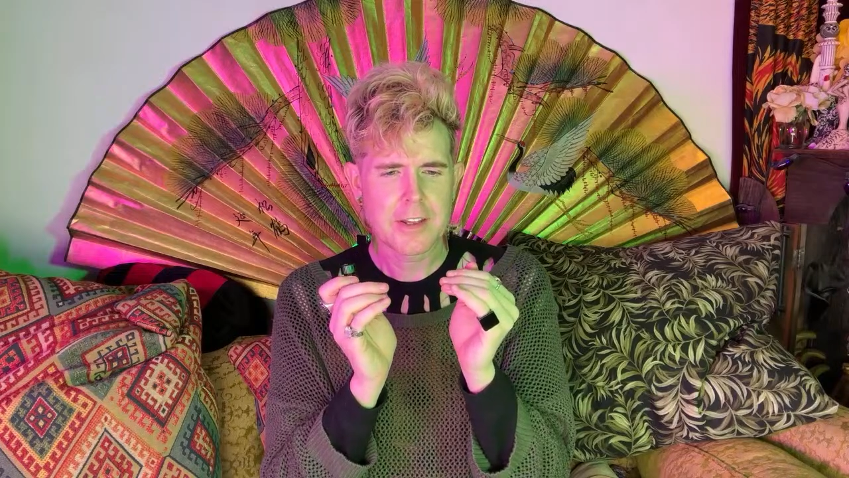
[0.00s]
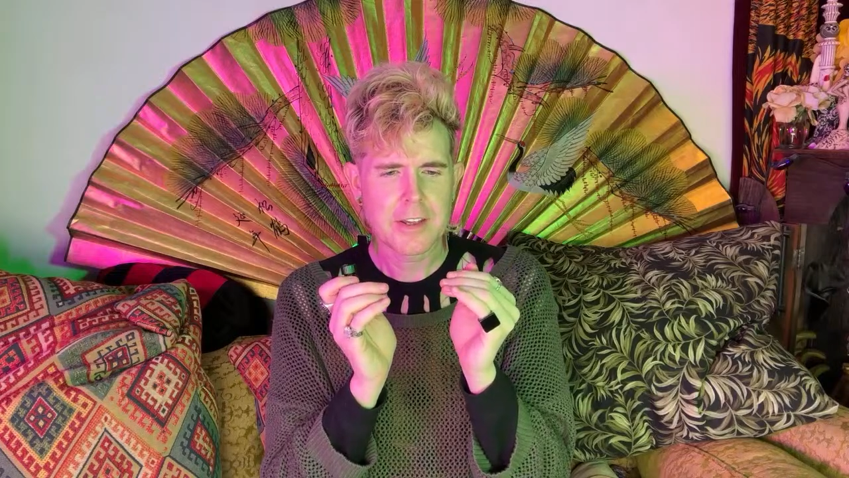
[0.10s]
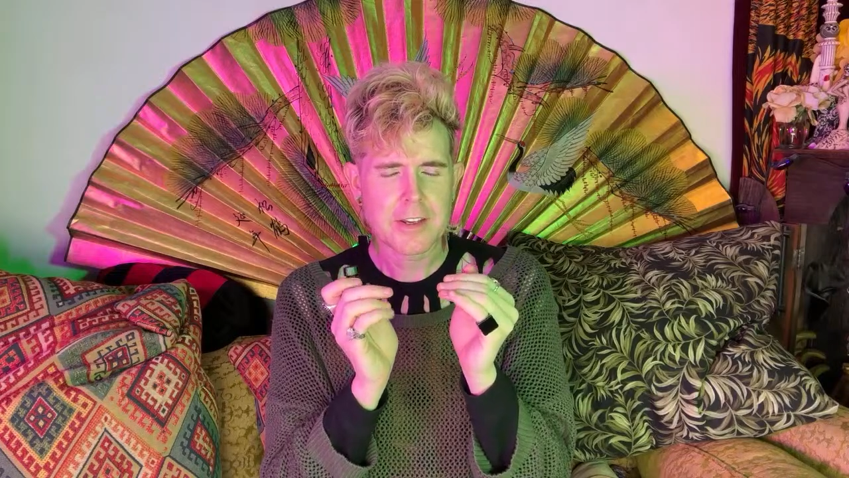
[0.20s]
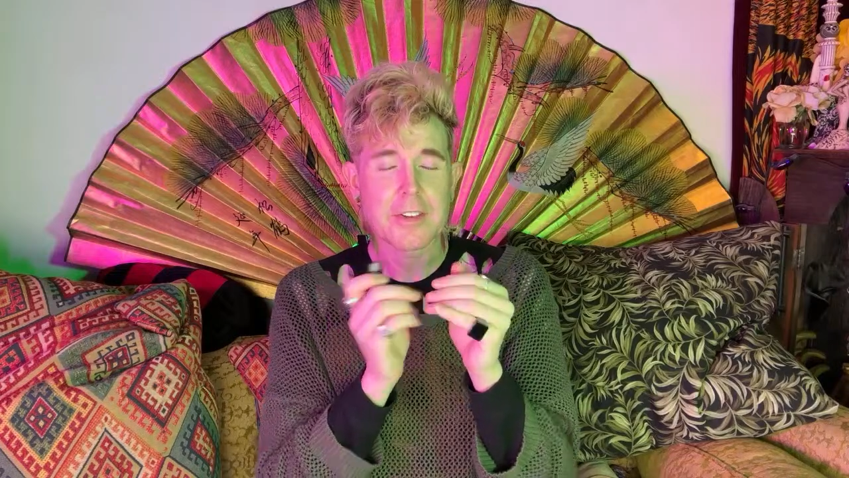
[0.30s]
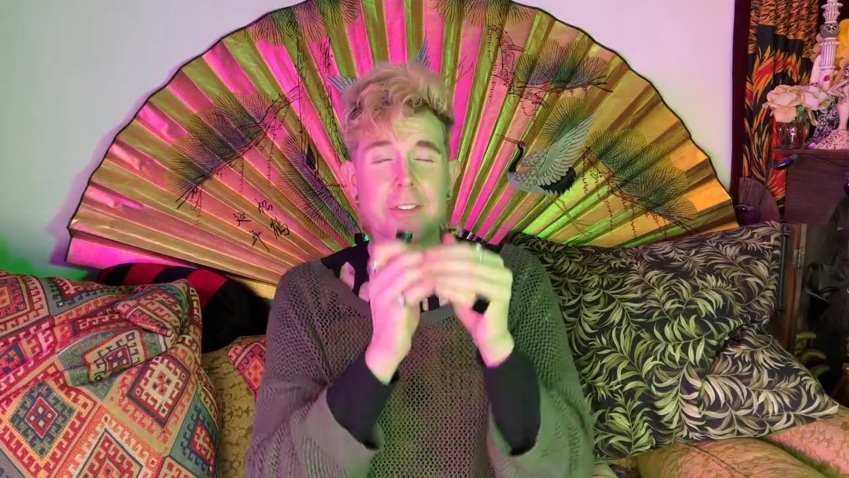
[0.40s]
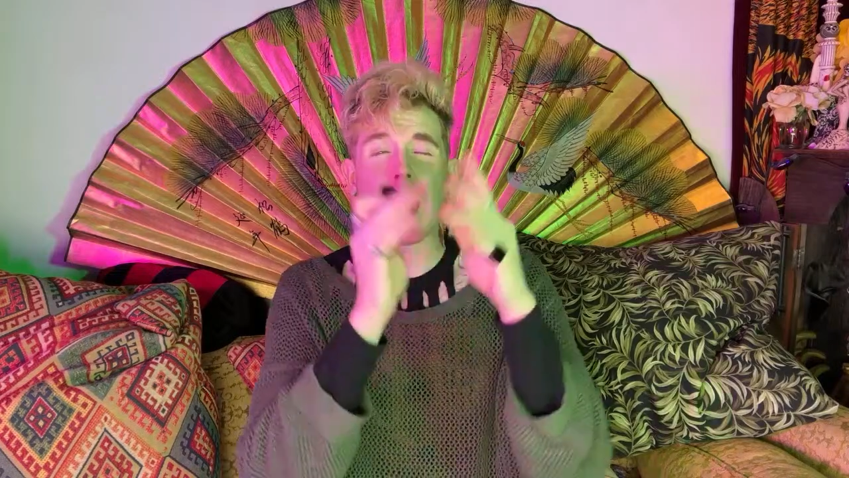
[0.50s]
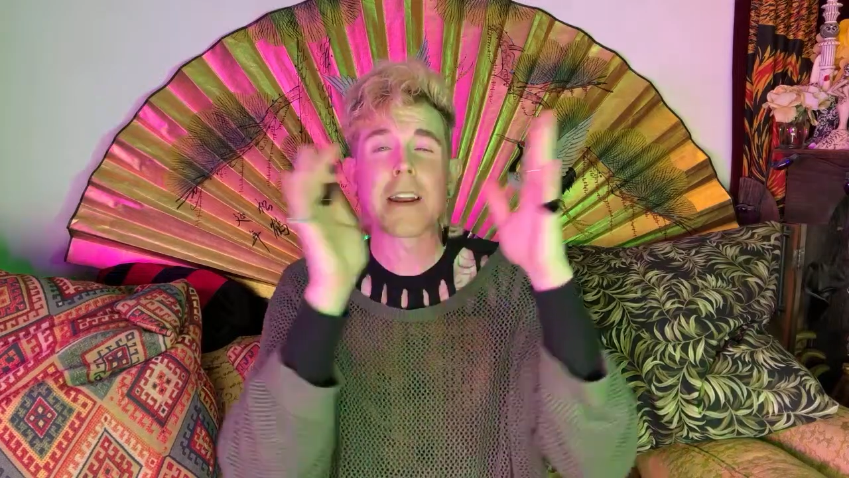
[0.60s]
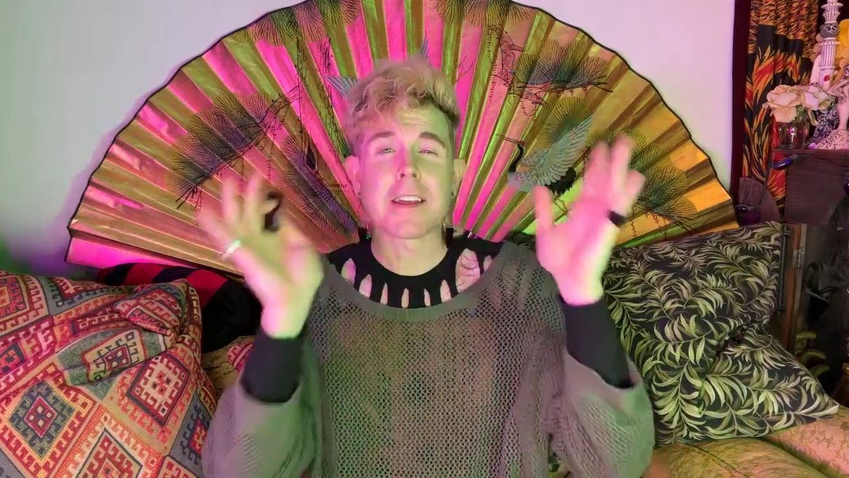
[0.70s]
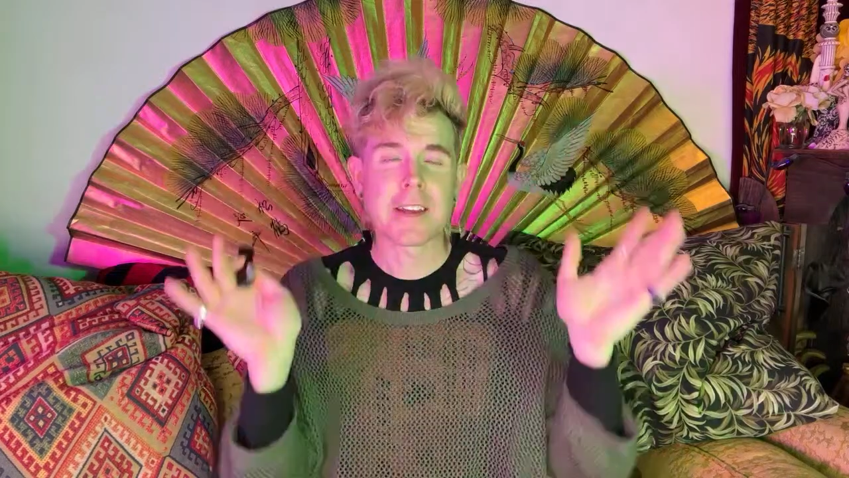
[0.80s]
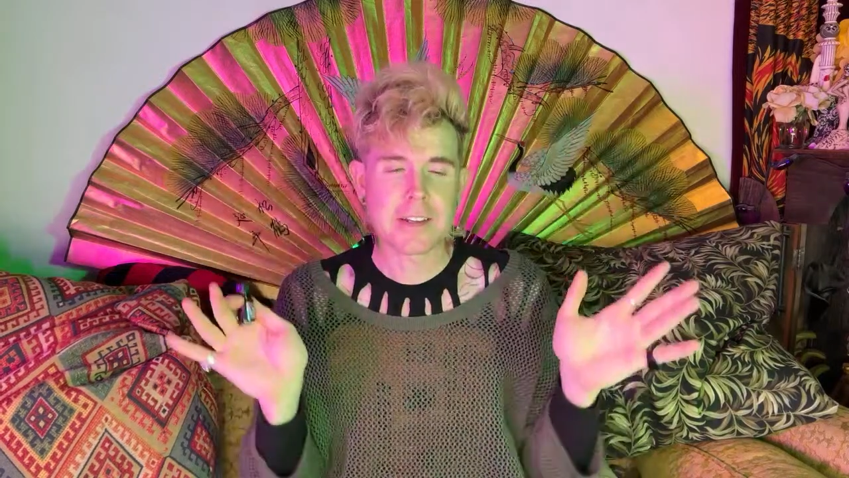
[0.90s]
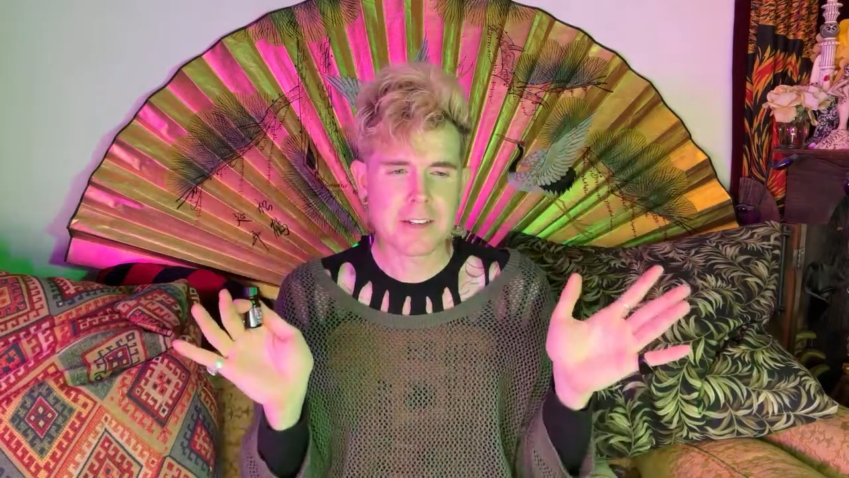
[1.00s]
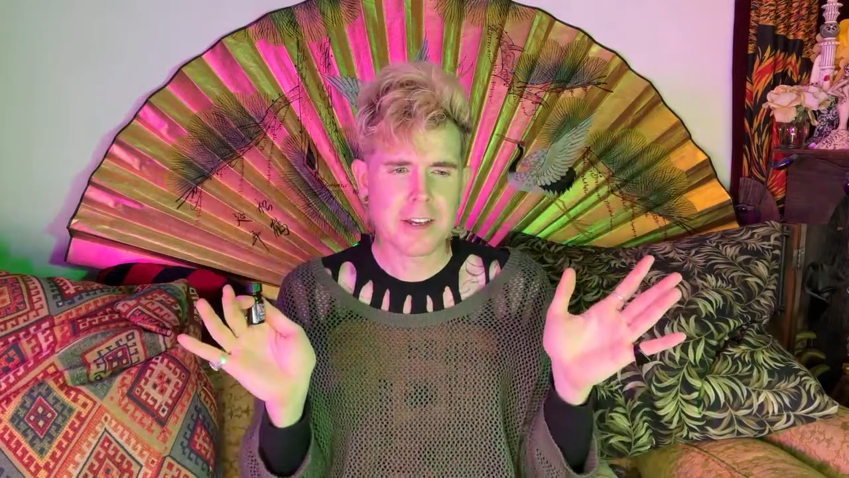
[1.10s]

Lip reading: exciting,